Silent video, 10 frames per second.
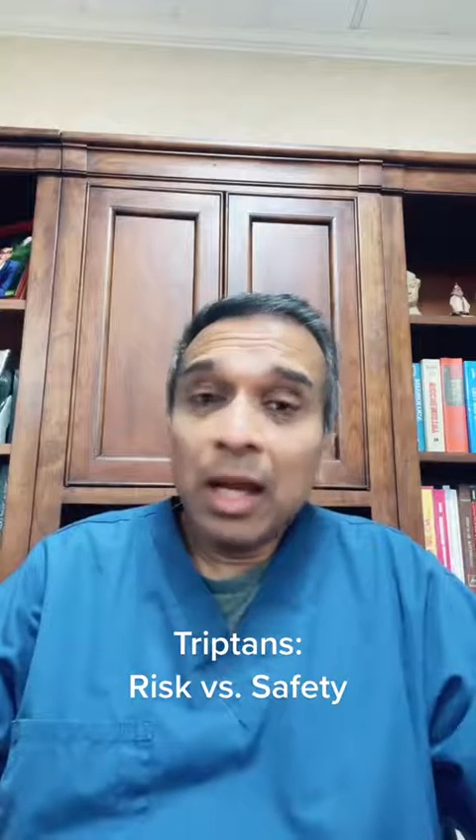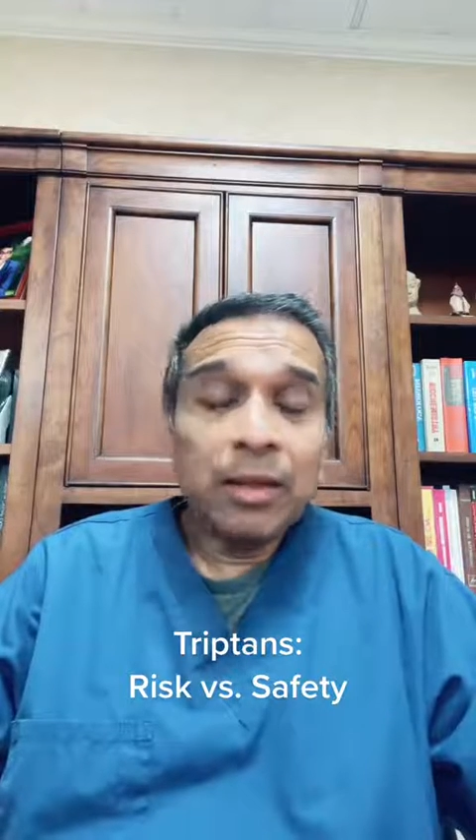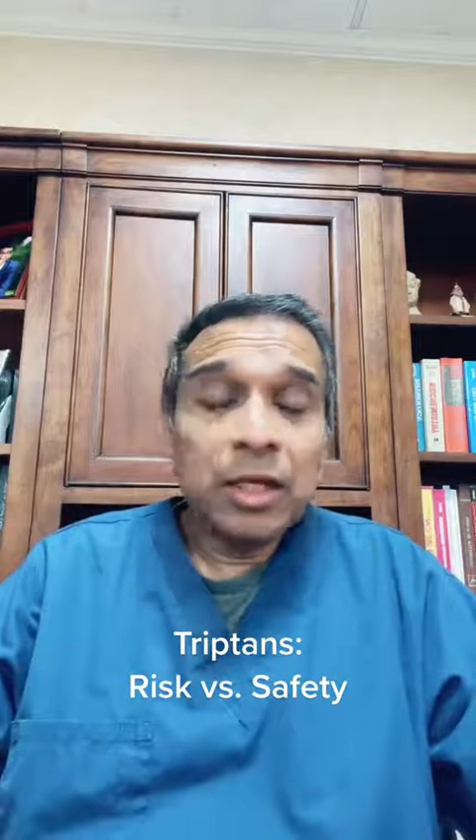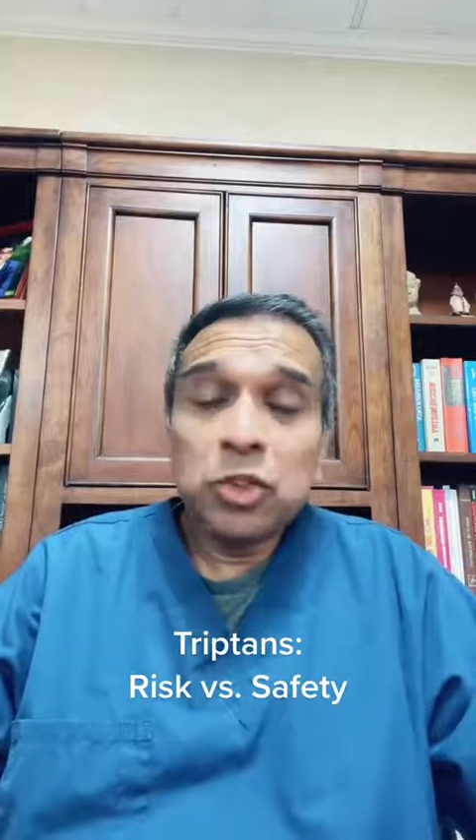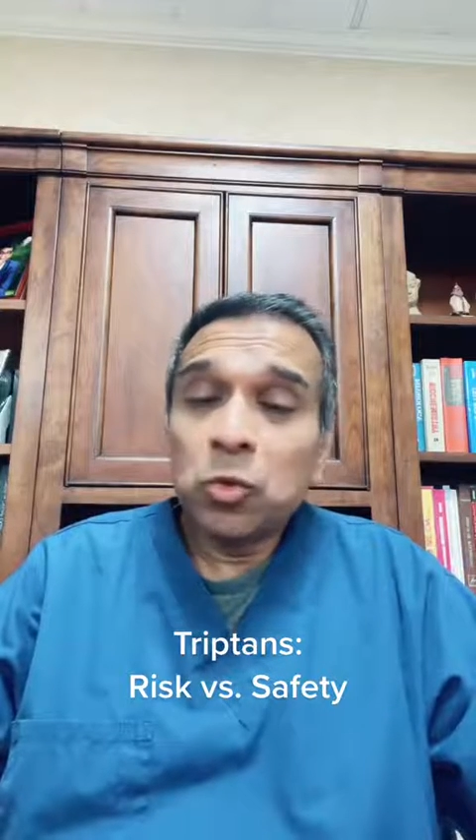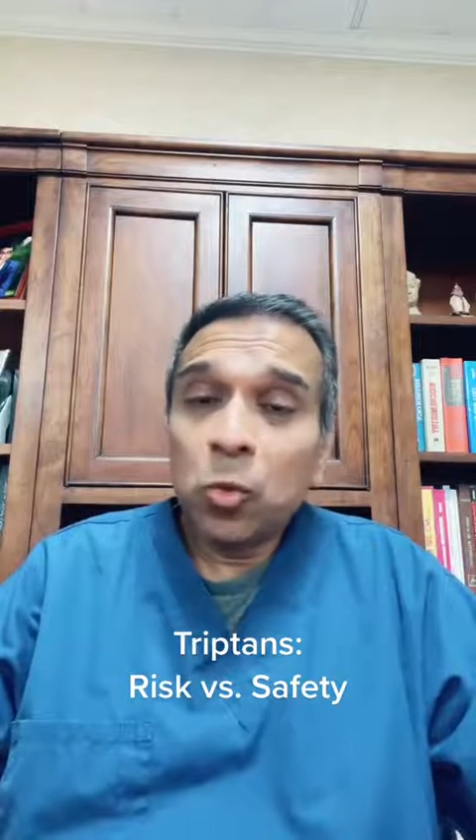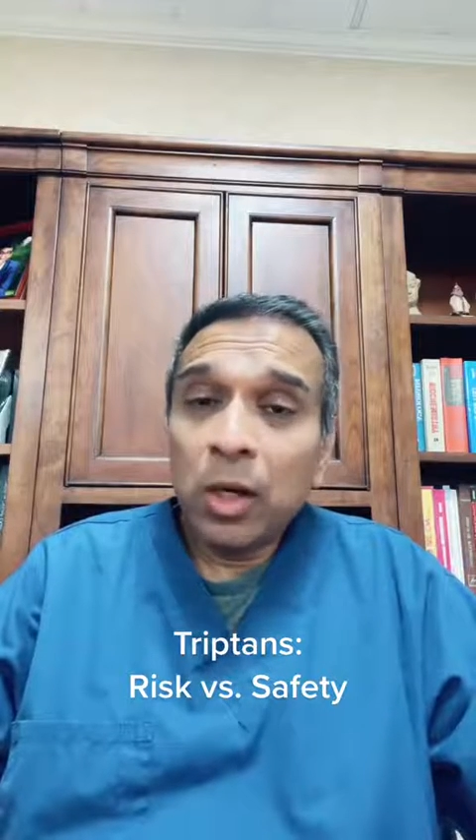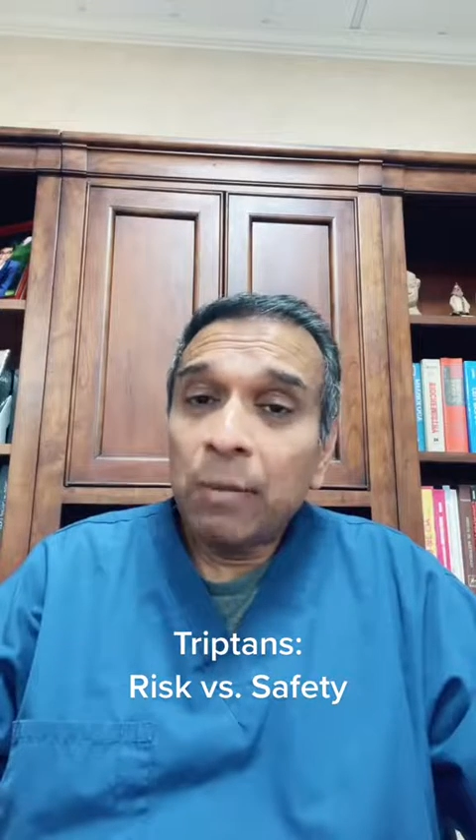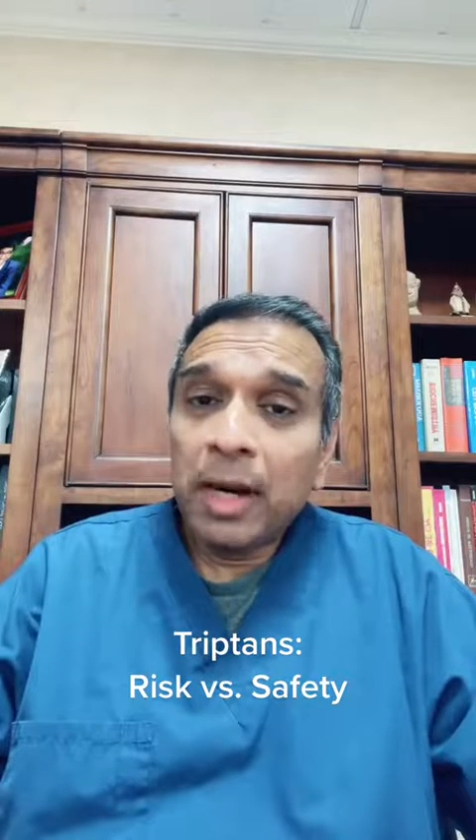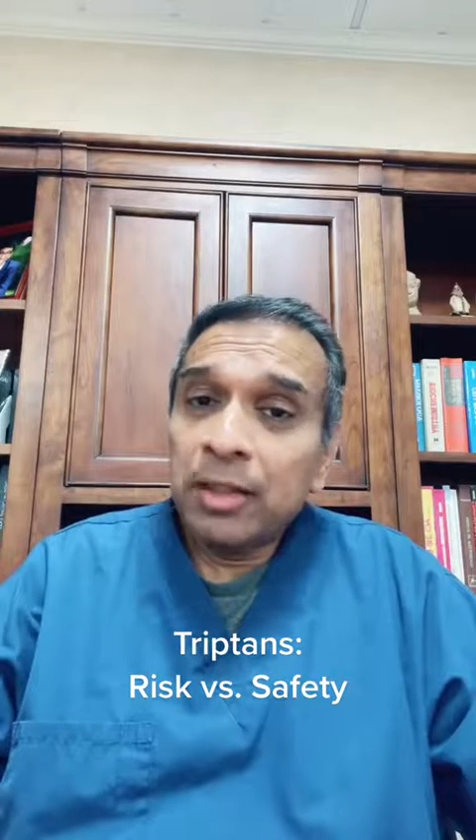and they
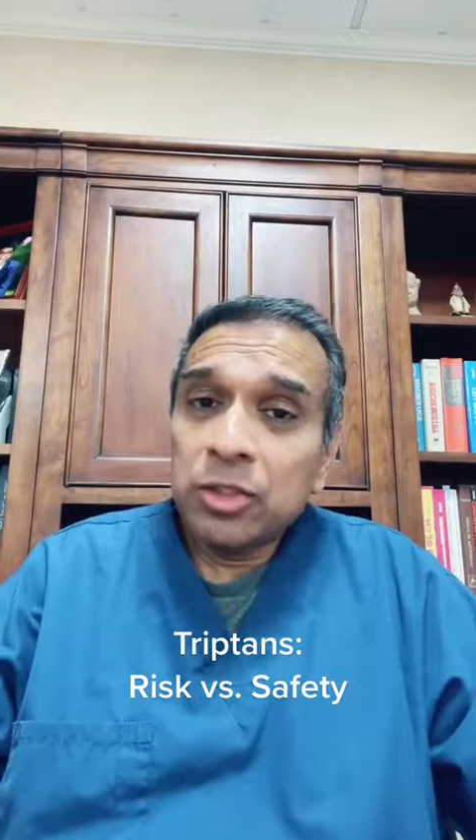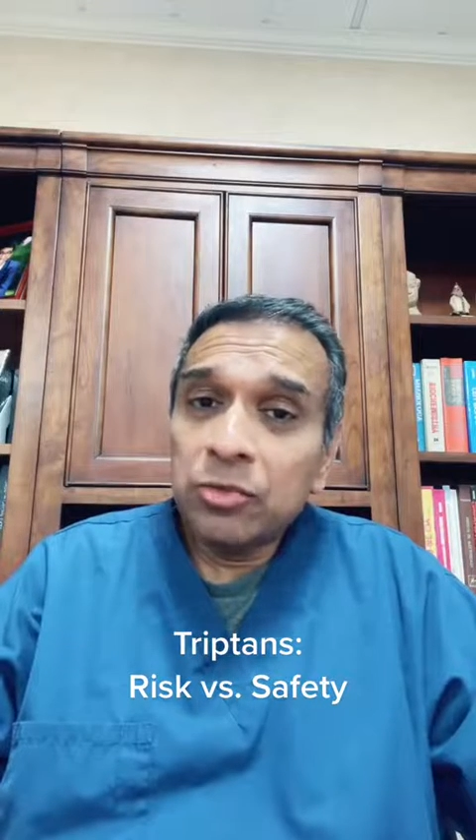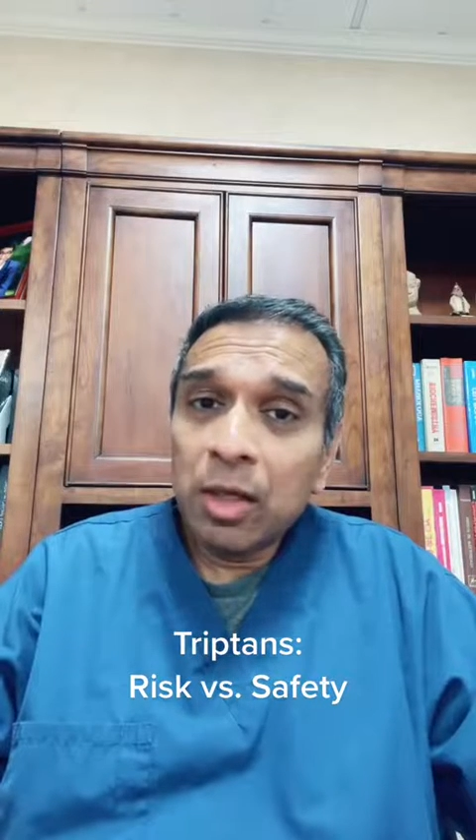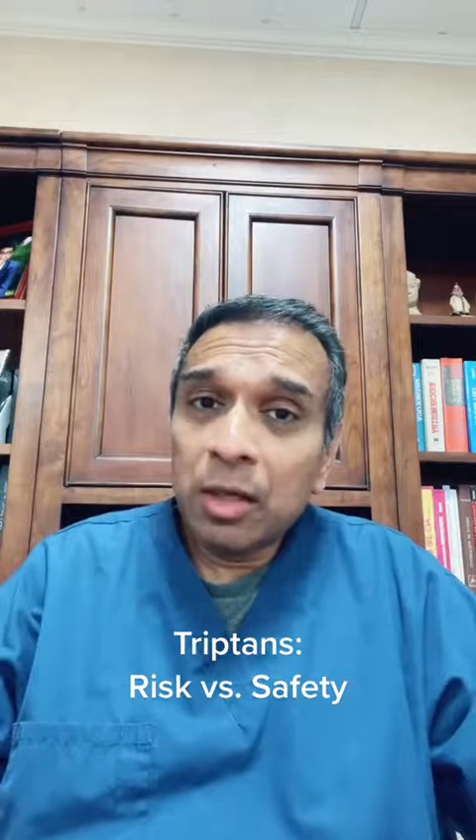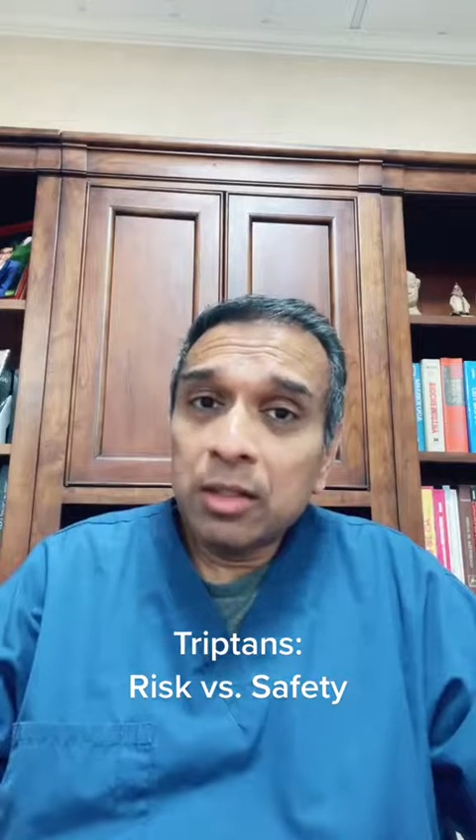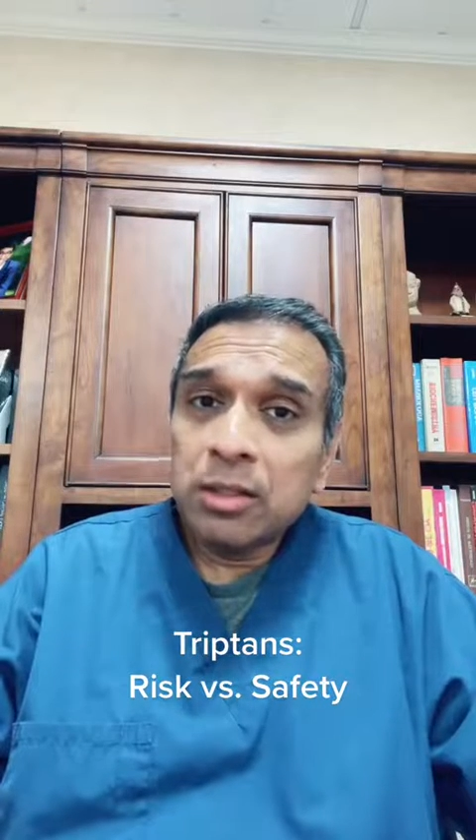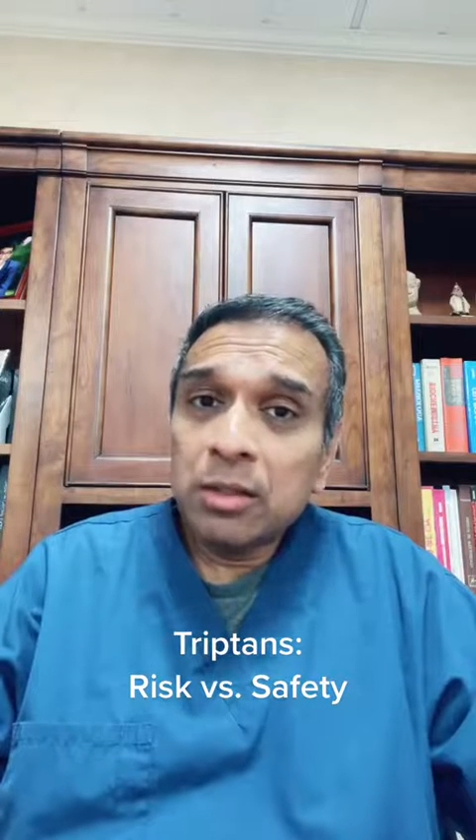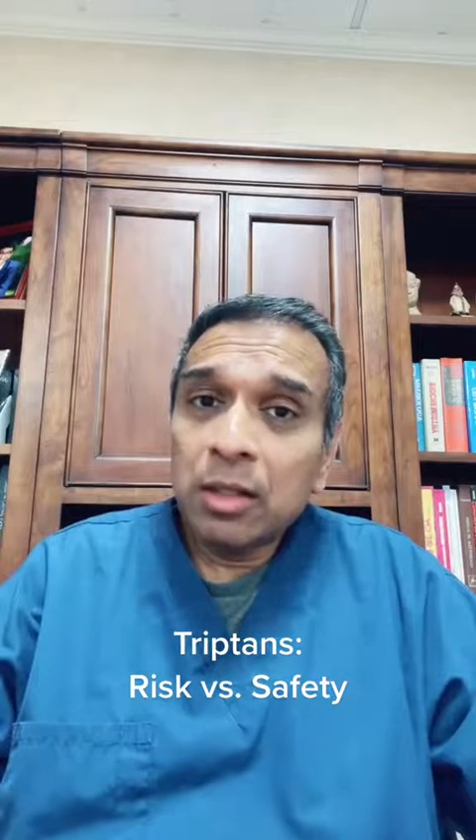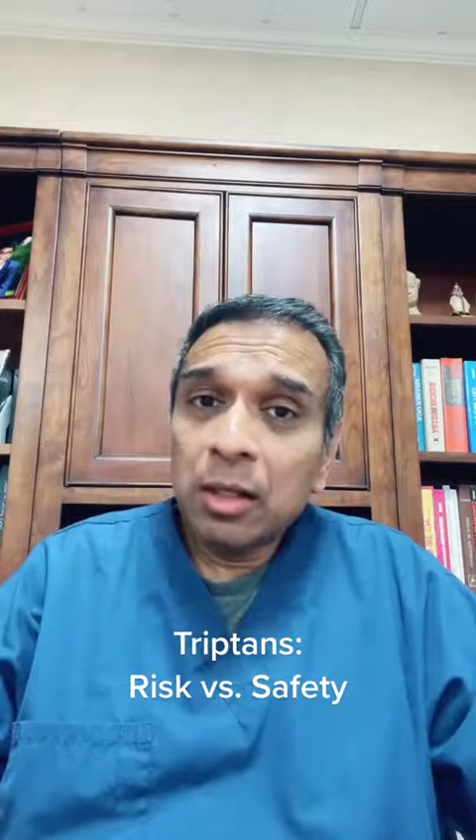swear by these drugs,